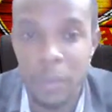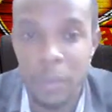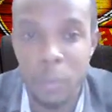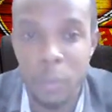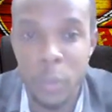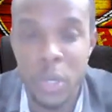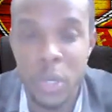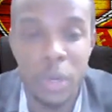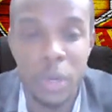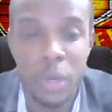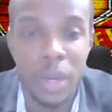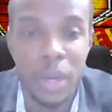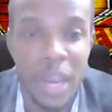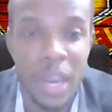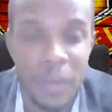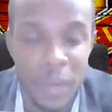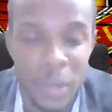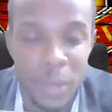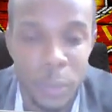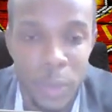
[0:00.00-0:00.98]
we
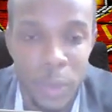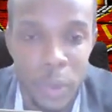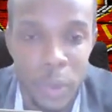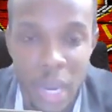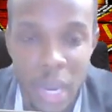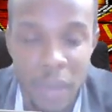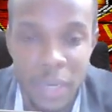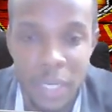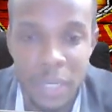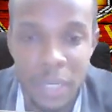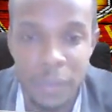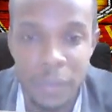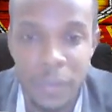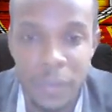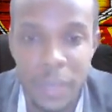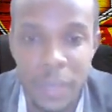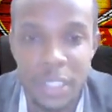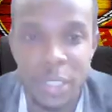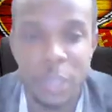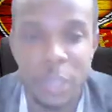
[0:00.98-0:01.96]
don't have any
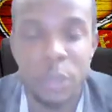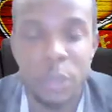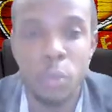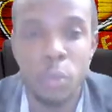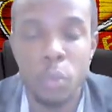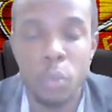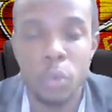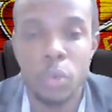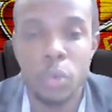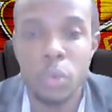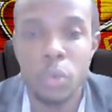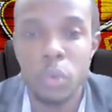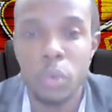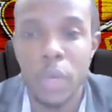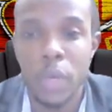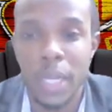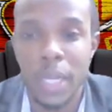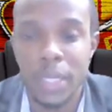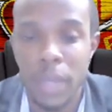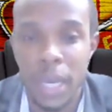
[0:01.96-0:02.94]
defense, so you knew
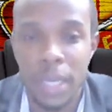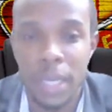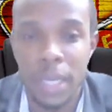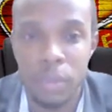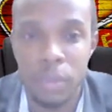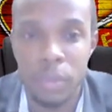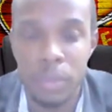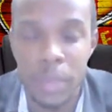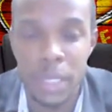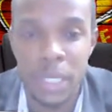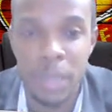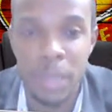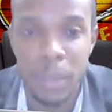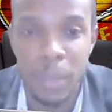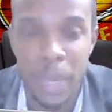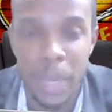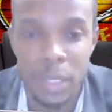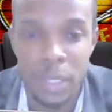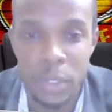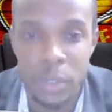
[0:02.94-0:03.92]
that you had to be the
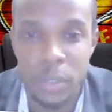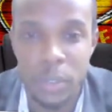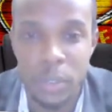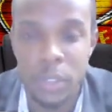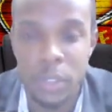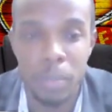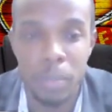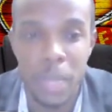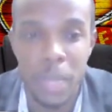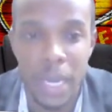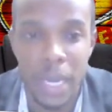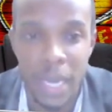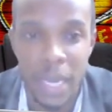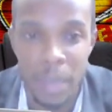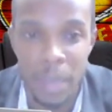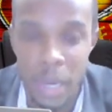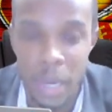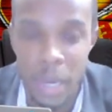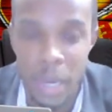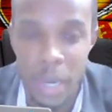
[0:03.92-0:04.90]
man to block
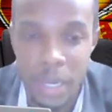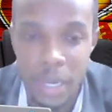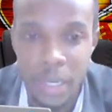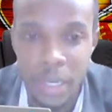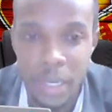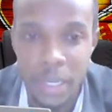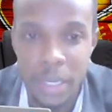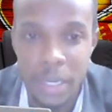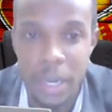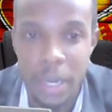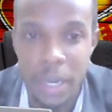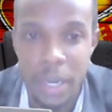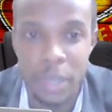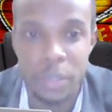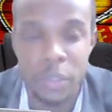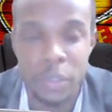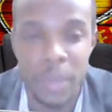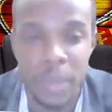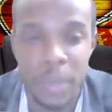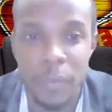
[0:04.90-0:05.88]
that ball or to
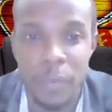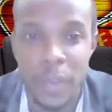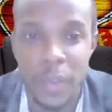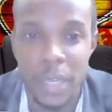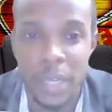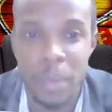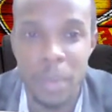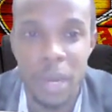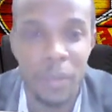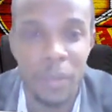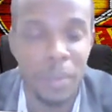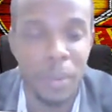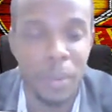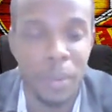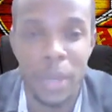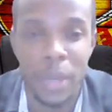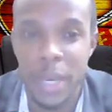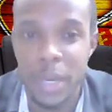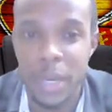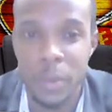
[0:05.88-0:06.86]
try prevent the ball from
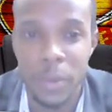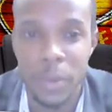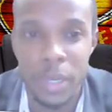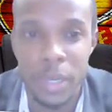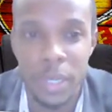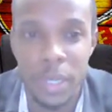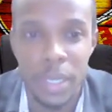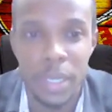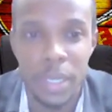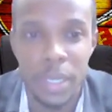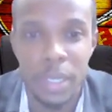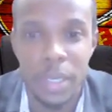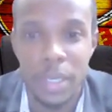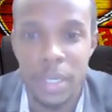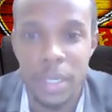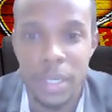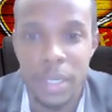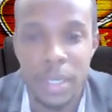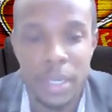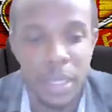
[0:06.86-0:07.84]
going anywhere.
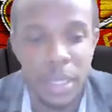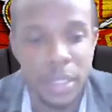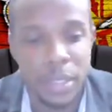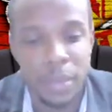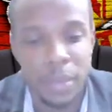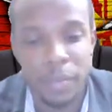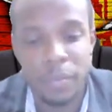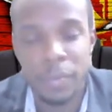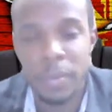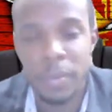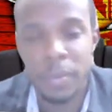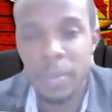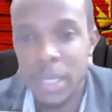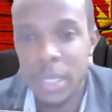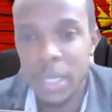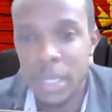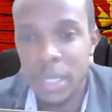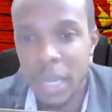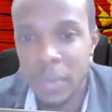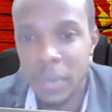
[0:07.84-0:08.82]
So for
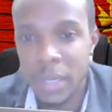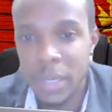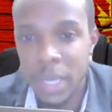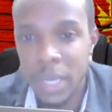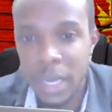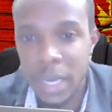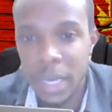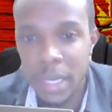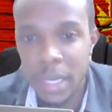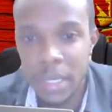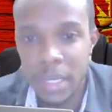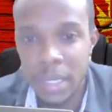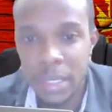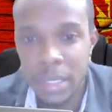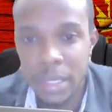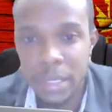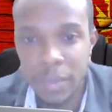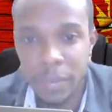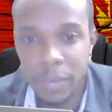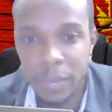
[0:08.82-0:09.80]
me, David De Gea
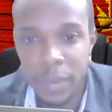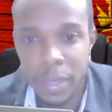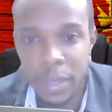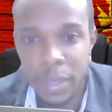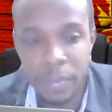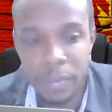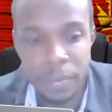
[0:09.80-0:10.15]
is a 5.